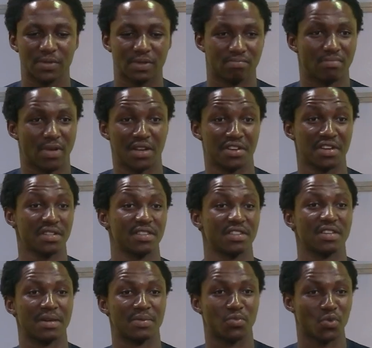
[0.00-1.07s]
another thing that
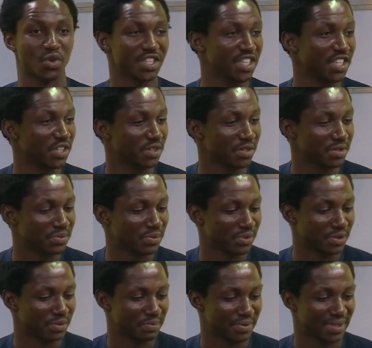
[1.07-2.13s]
I'm working on
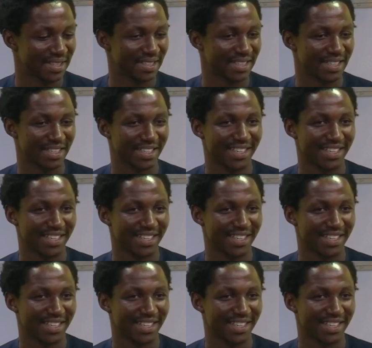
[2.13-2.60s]
would be